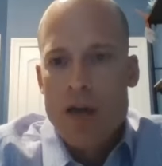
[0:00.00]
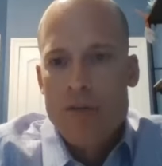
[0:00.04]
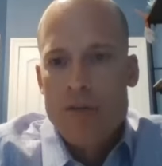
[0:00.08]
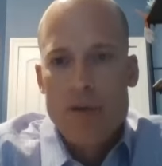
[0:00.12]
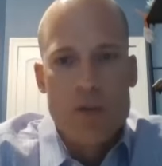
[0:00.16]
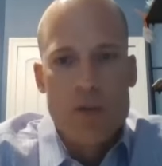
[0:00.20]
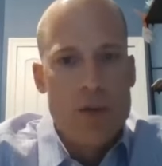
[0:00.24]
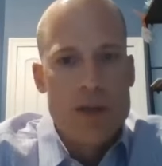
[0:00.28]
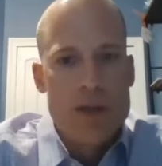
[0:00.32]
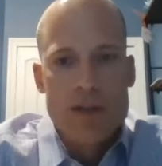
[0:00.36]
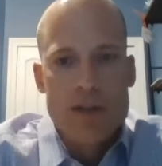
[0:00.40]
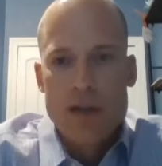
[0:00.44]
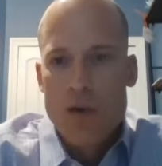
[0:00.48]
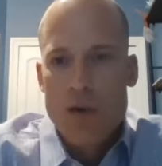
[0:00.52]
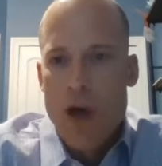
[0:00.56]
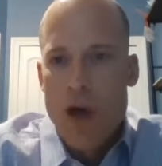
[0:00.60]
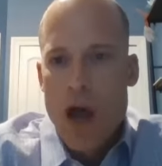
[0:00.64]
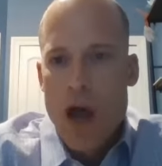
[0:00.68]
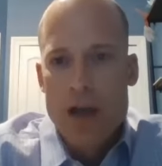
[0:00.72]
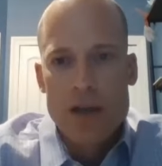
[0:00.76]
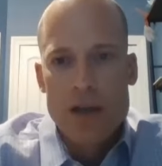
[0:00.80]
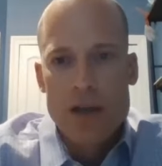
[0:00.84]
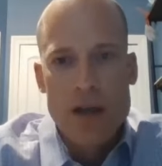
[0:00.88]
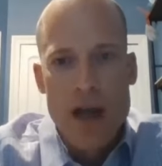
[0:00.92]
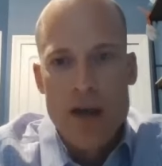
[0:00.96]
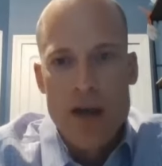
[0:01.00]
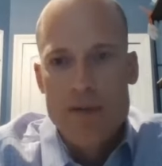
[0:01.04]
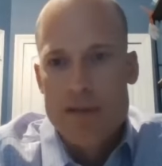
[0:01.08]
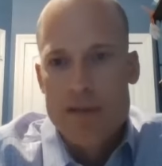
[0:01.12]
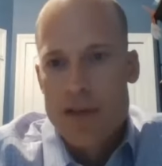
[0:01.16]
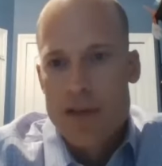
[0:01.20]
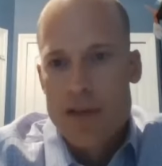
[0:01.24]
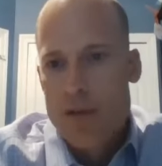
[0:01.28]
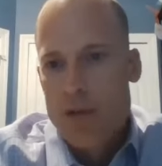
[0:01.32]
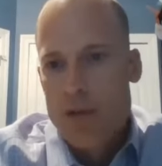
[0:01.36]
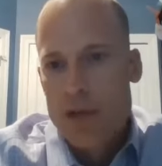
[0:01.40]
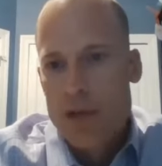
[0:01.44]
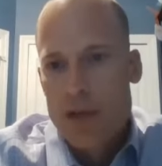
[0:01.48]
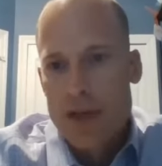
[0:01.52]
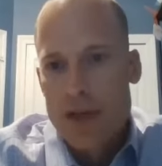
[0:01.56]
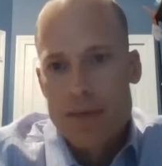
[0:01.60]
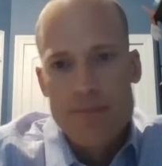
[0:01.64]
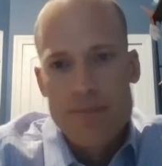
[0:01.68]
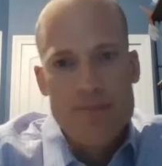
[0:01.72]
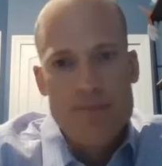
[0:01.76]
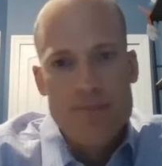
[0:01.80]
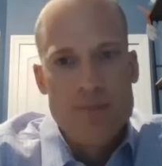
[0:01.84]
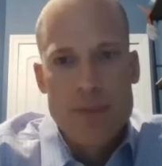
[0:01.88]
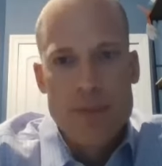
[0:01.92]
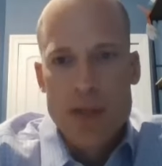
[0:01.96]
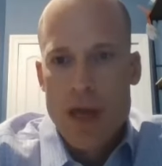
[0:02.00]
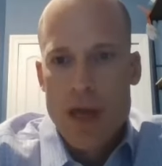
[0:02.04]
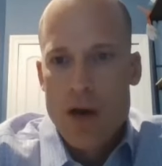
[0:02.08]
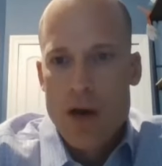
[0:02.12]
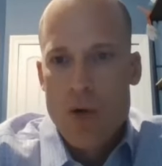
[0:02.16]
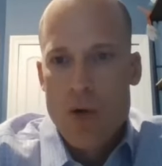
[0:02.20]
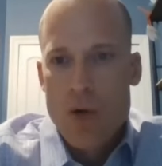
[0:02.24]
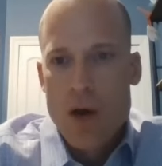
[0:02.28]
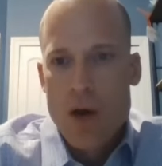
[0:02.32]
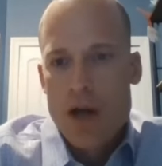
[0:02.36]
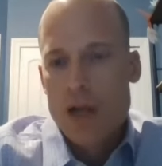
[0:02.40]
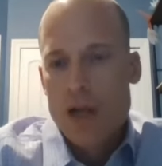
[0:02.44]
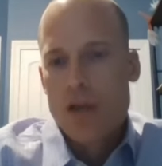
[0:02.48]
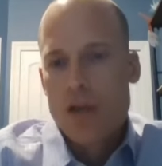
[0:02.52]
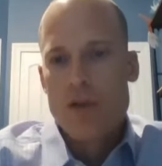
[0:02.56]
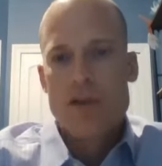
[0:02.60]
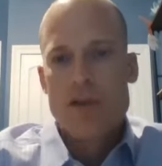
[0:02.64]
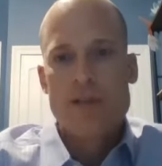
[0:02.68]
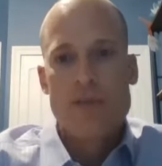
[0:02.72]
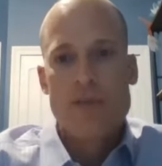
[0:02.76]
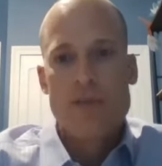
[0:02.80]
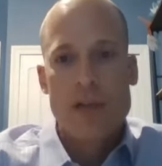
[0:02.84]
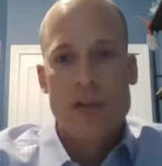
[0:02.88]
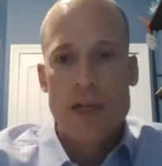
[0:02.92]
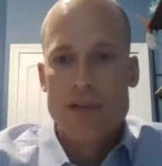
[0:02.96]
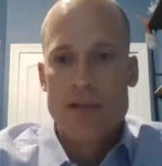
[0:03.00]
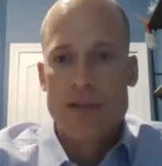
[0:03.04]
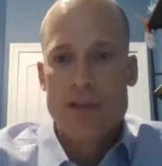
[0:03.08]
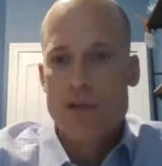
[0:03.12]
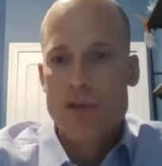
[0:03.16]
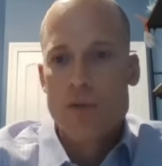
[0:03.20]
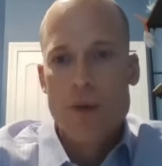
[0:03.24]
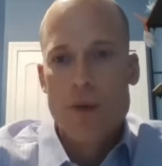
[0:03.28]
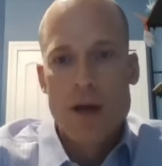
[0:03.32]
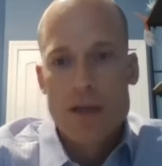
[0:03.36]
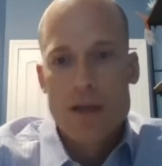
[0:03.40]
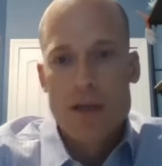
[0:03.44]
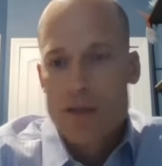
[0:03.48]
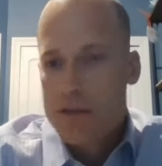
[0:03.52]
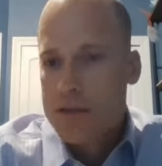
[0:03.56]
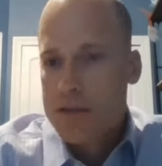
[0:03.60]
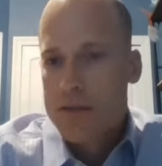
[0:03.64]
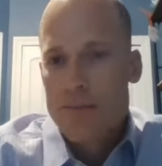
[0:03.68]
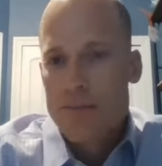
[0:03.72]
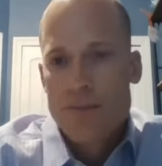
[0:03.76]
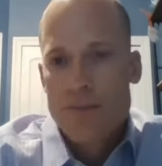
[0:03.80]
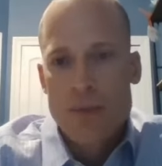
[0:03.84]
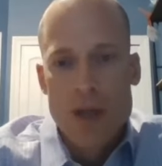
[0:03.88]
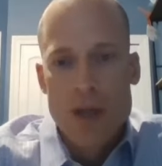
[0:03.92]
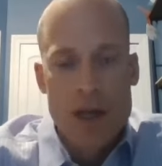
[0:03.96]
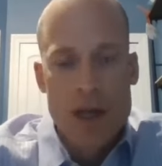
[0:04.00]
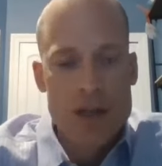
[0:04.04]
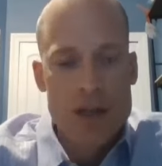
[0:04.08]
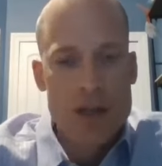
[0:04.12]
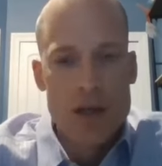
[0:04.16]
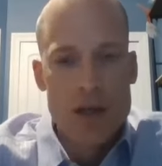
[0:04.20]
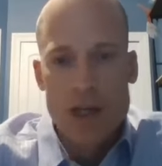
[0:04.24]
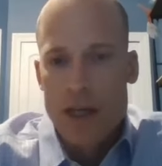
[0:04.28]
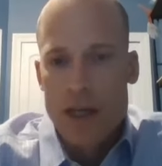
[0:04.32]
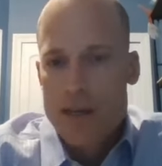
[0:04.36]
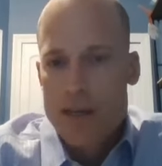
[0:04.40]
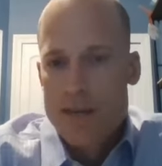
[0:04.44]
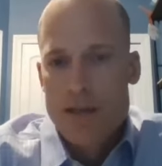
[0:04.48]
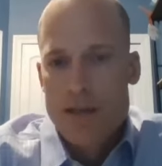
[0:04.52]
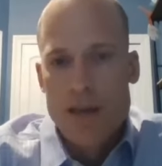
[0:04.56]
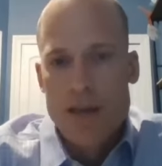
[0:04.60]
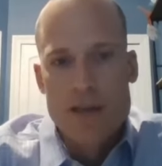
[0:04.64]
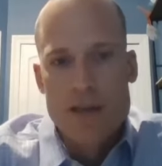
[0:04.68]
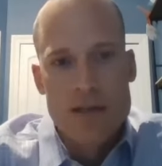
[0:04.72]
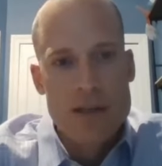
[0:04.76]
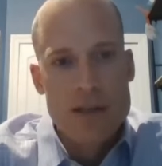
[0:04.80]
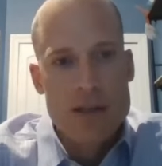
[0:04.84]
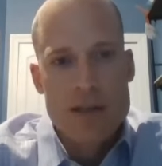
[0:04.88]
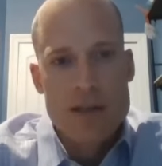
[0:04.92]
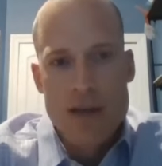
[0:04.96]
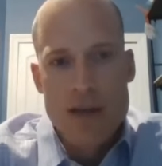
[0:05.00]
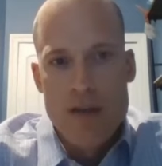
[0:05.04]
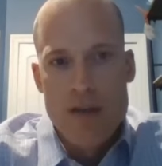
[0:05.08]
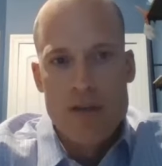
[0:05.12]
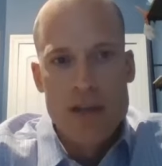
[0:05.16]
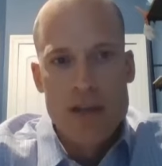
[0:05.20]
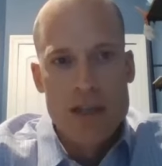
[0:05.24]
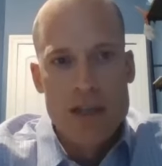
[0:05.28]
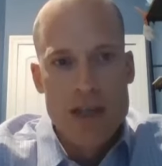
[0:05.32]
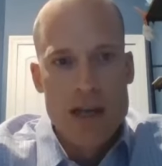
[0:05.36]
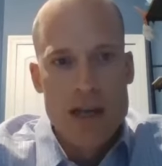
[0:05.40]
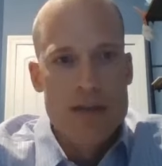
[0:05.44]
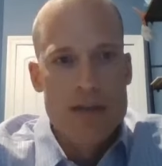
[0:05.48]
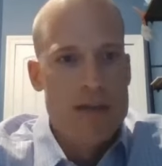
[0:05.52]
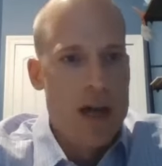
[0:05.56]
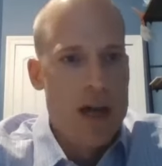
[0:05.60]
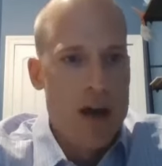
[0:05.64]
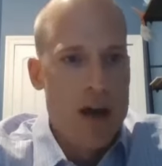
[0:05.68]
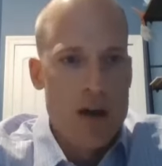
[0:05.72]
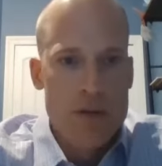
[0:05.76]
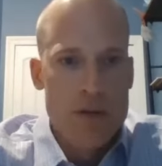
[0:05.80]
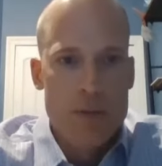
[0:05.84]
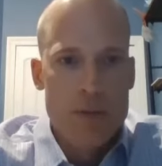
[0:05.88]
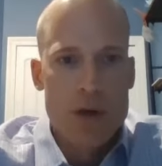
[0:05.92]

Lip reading: once in a while, you'll have someone that they don't want to close for like 2 months and you're like 60, 70 days out.